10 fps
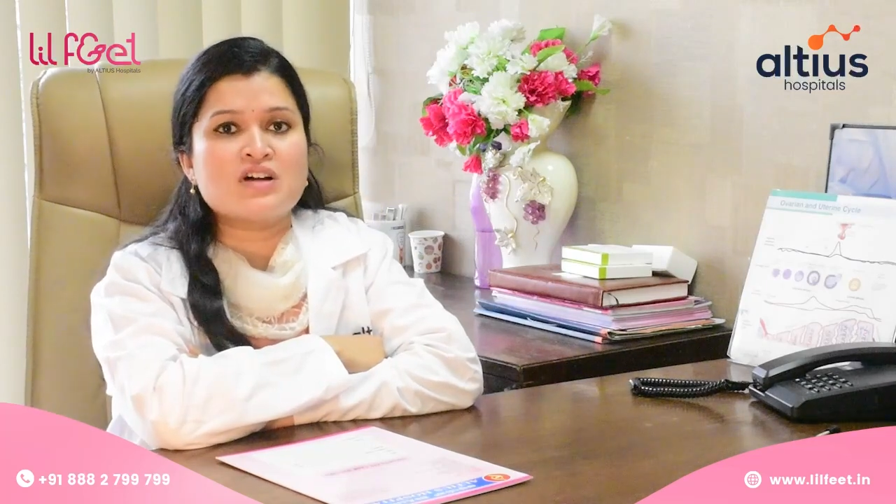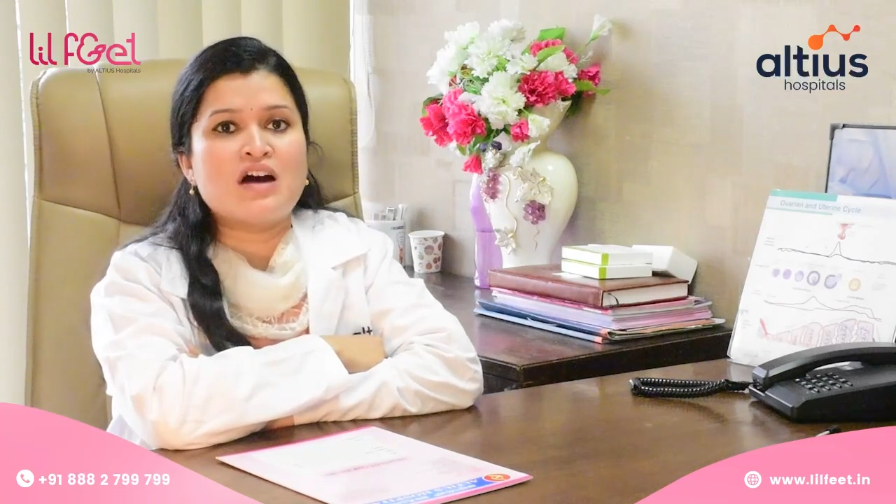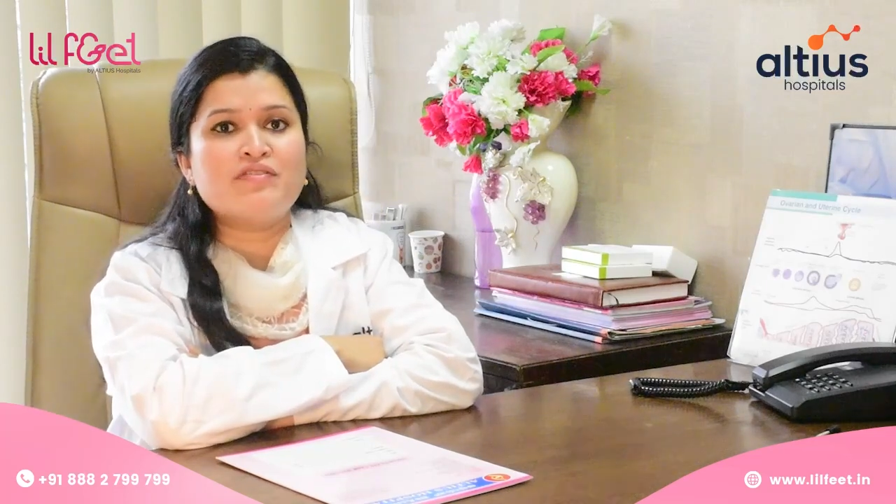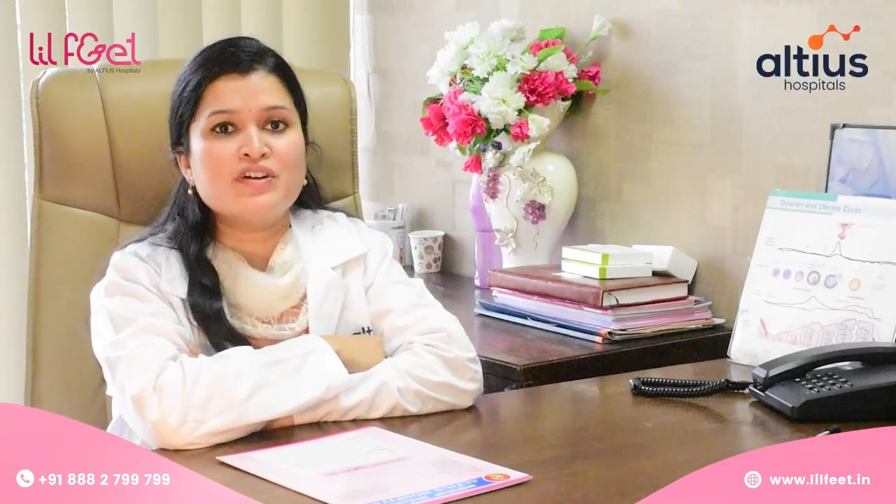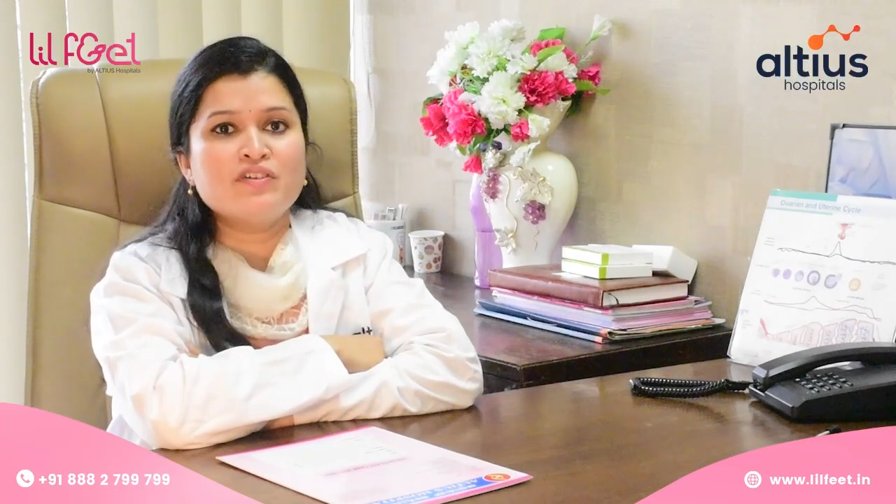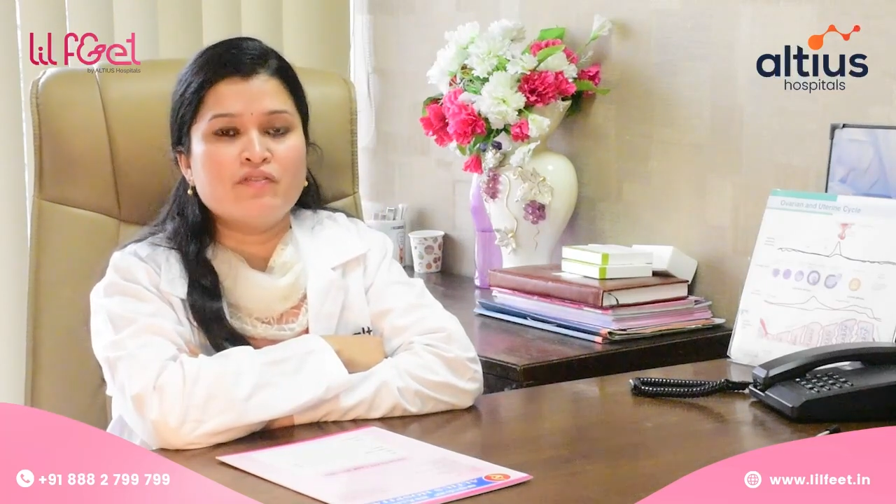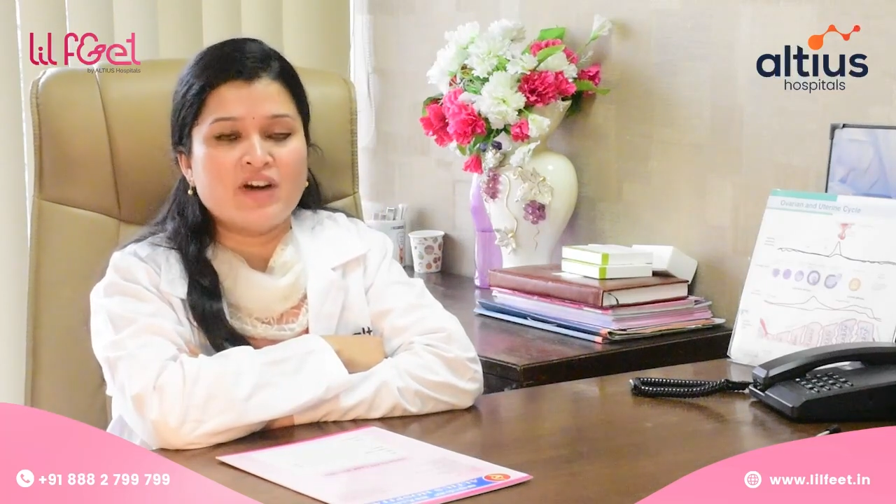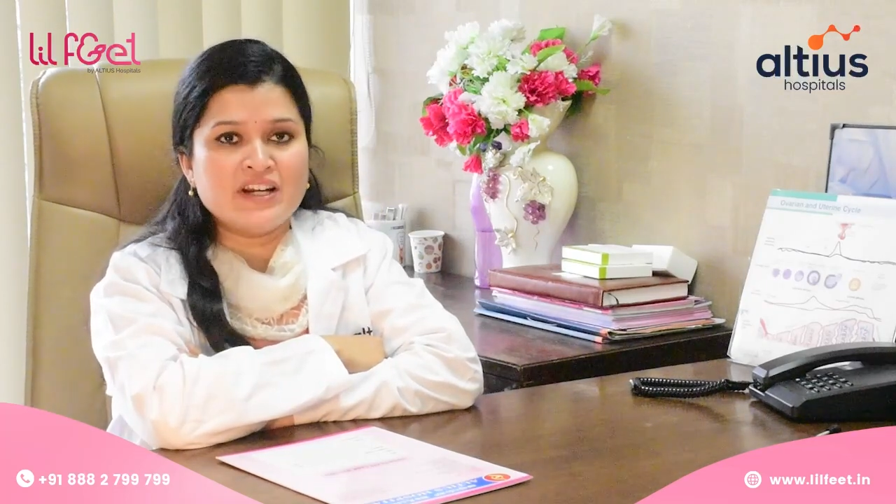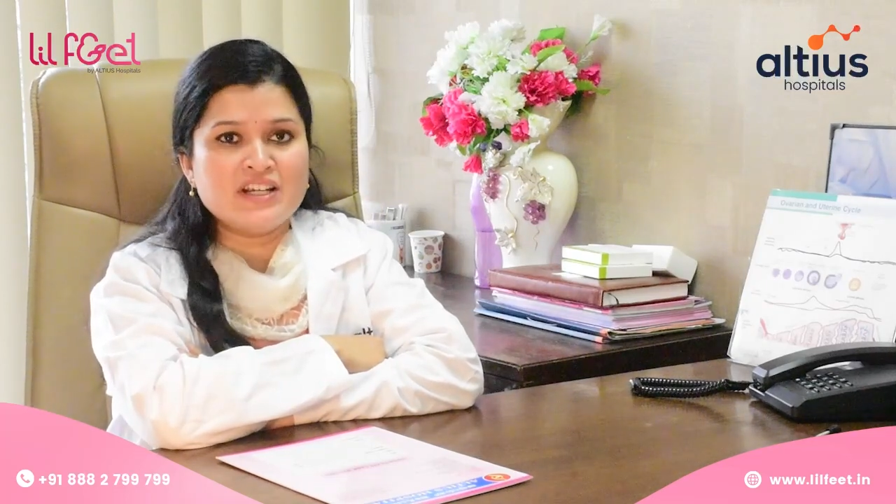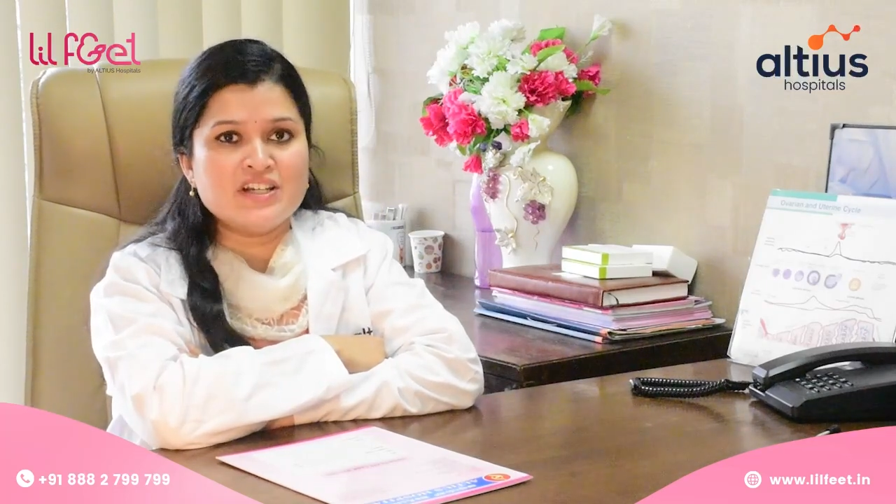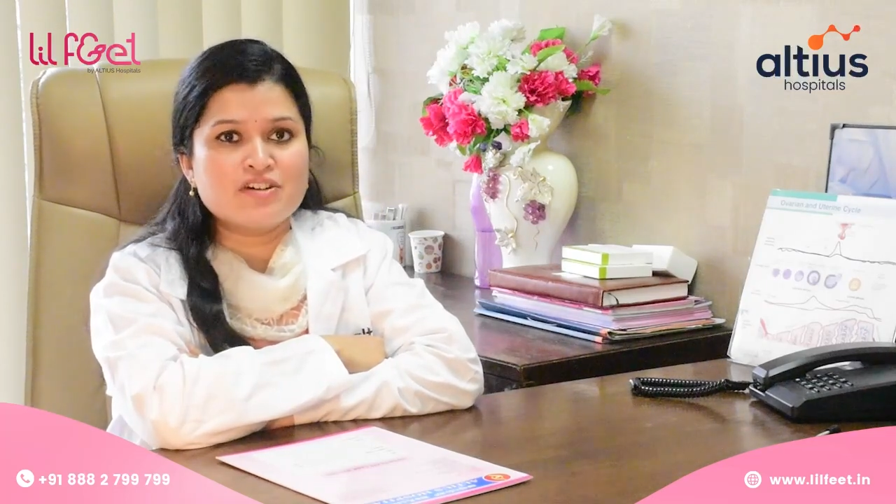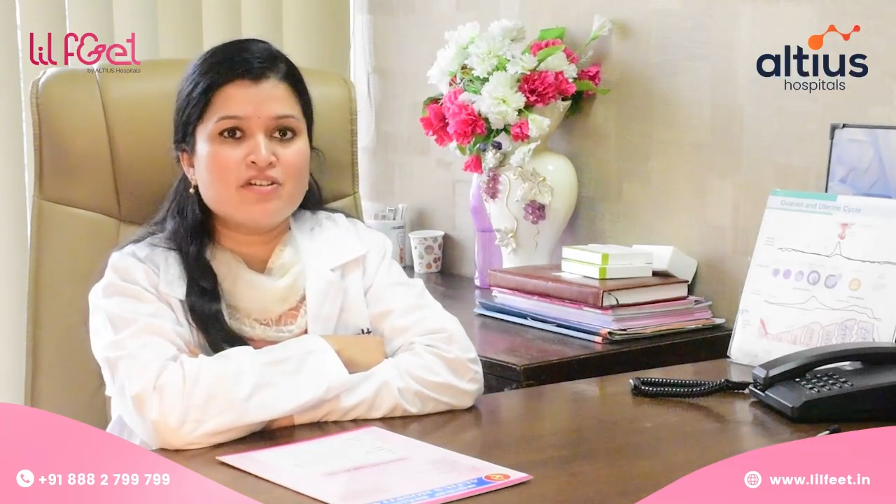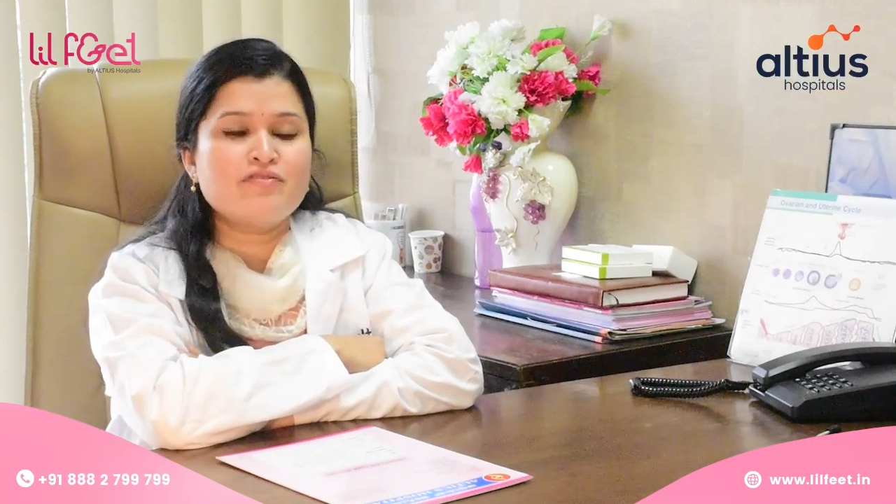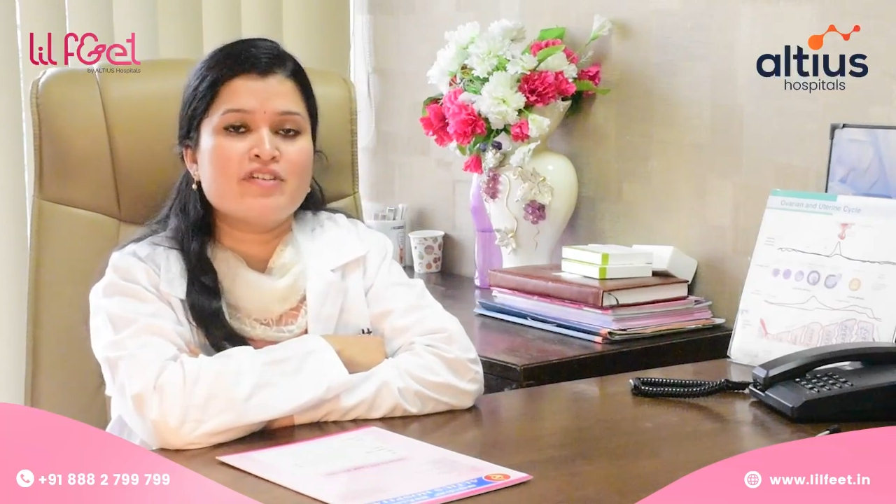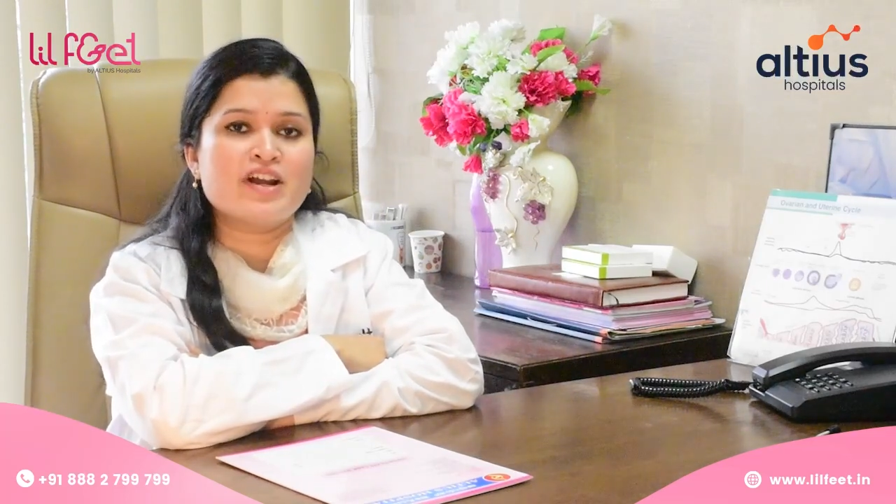after 1 year
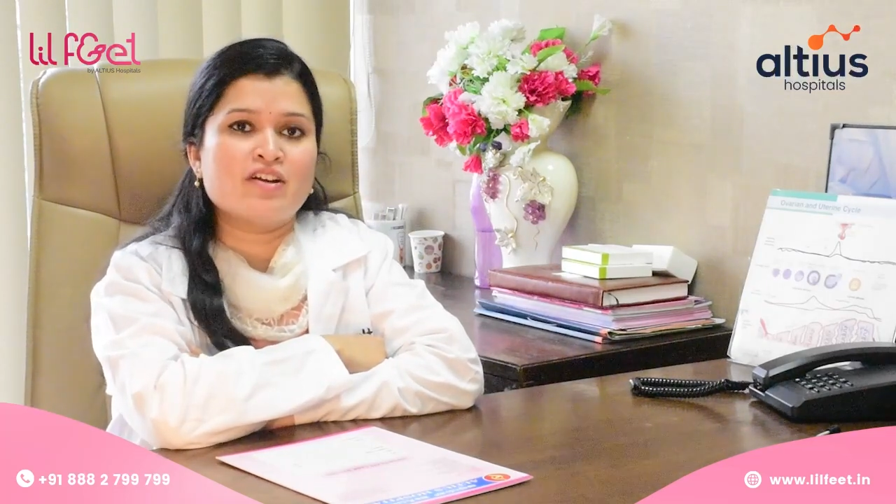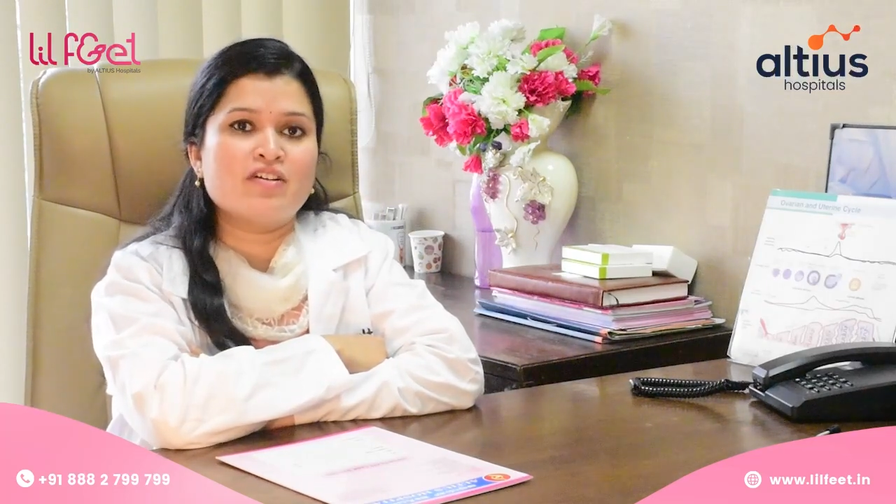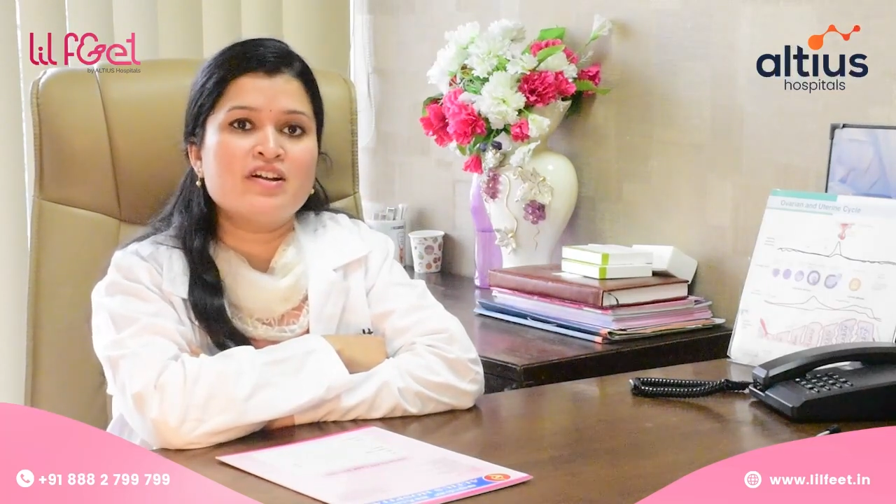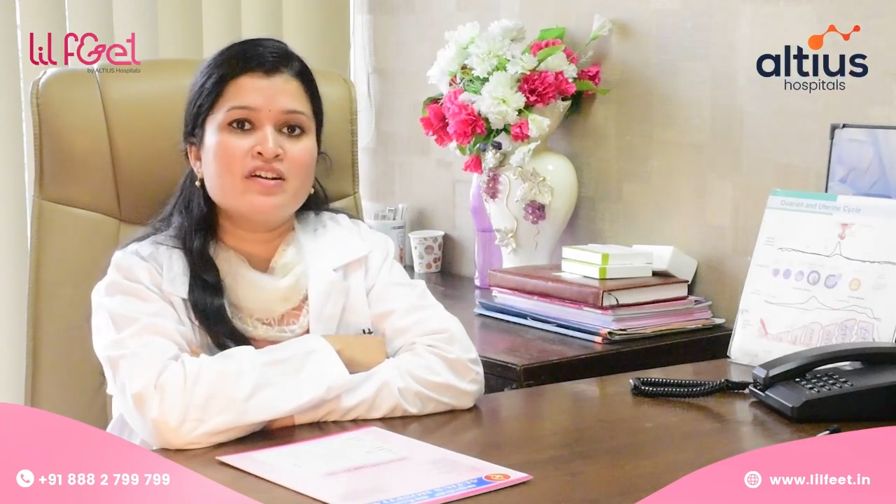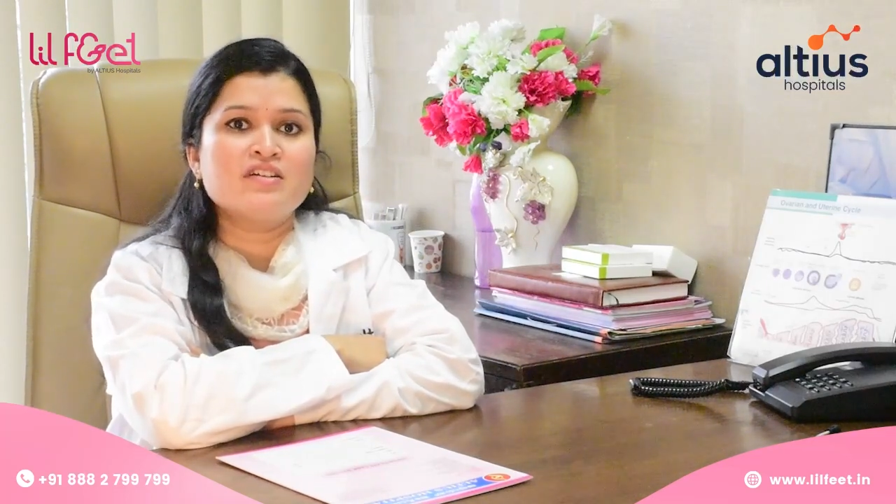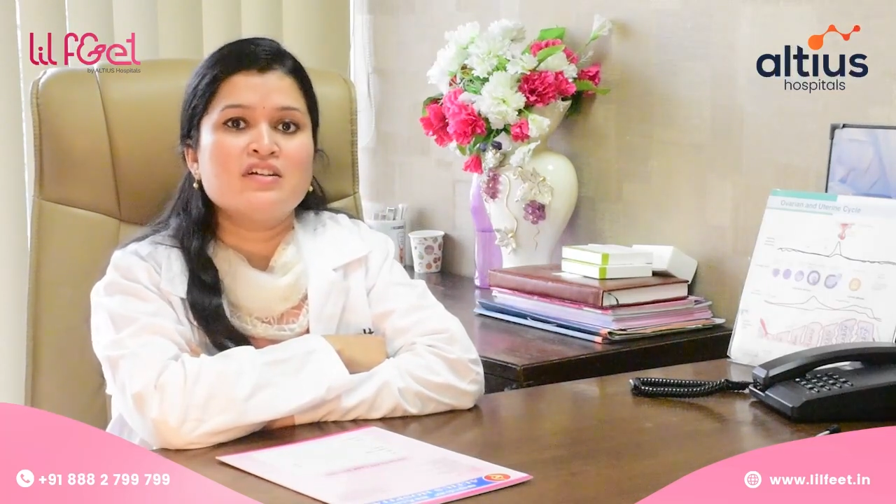of regular